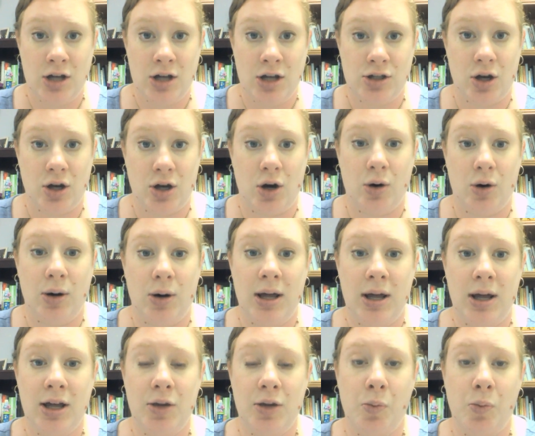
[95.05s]
So
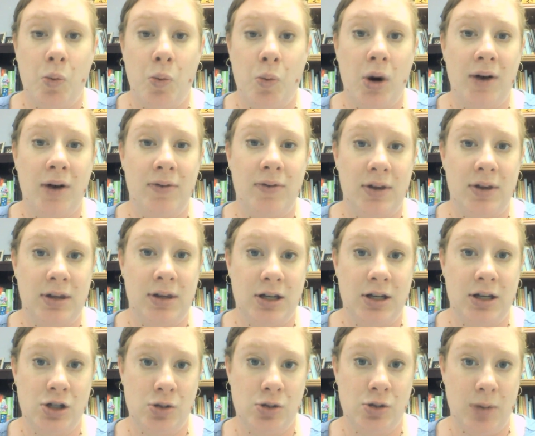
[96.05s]
one of the
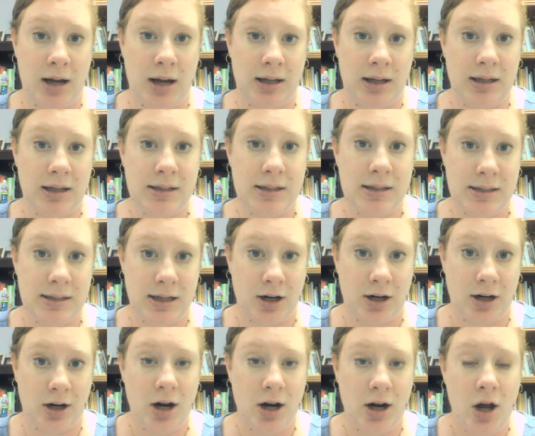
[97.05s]
things you might
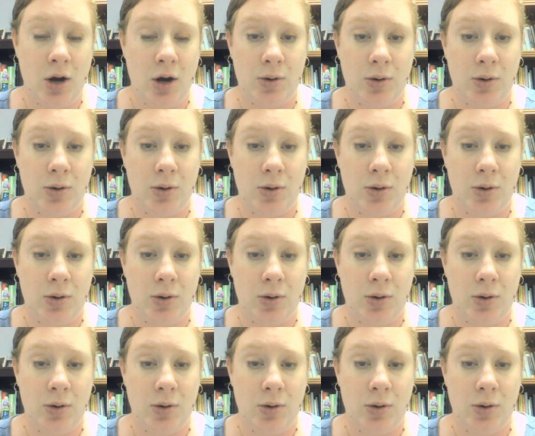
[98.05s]
consider